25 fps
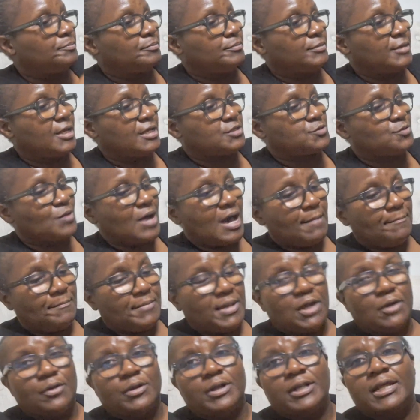that's why I
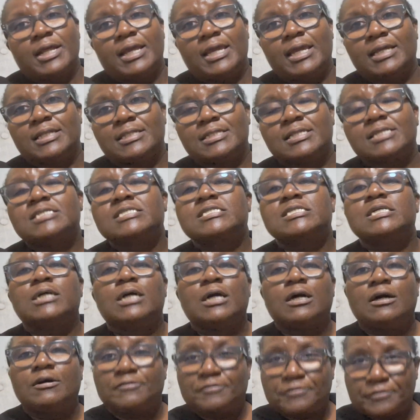buried it in the
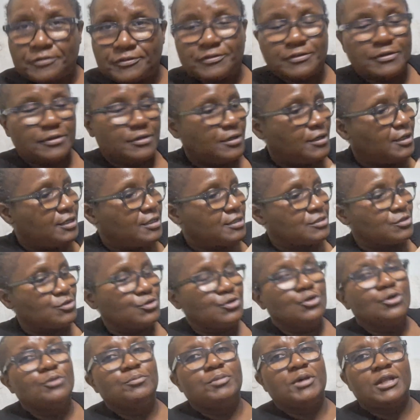stuff. So
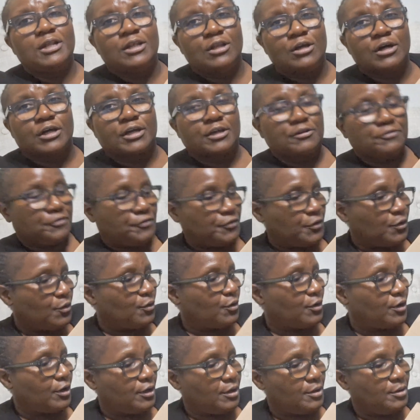you'll be looking
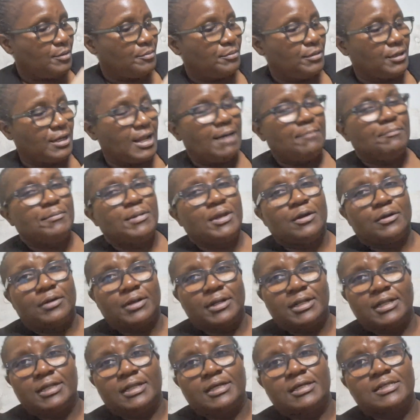for it. But I
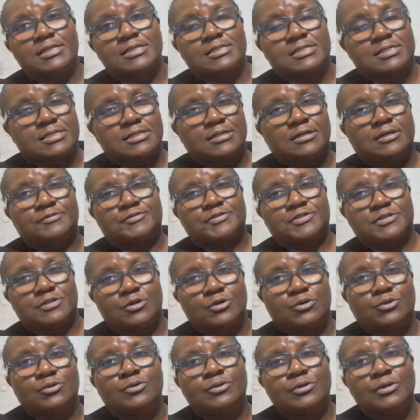buried it in the stuff,
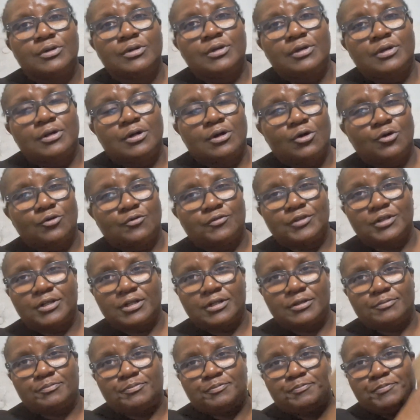so hopefully
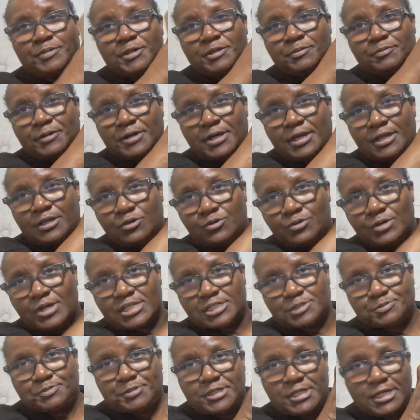the people at
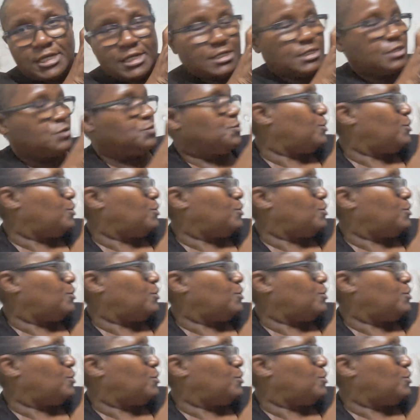USPS